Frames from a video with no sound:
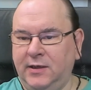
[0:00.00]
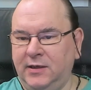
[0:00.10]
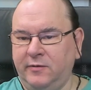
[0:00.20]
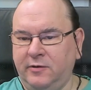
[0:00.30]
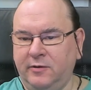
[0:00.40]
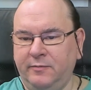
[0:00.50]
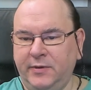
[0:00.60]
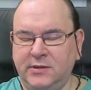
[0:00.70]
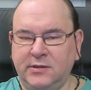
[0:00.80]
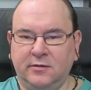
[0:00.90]
lab
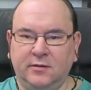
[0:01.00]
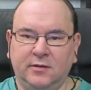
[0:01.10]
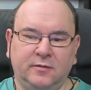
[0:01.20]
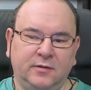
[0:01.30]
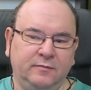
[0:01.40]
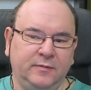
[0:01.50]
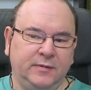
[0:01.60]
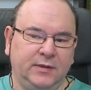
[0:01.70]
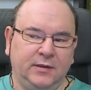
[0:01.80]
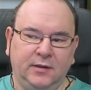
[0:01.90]
equipment, so now
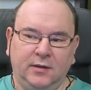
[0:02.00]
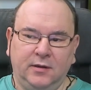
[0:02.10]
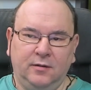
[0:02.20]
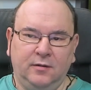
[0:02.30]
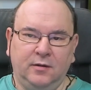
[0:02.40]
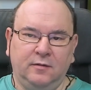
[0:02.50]
I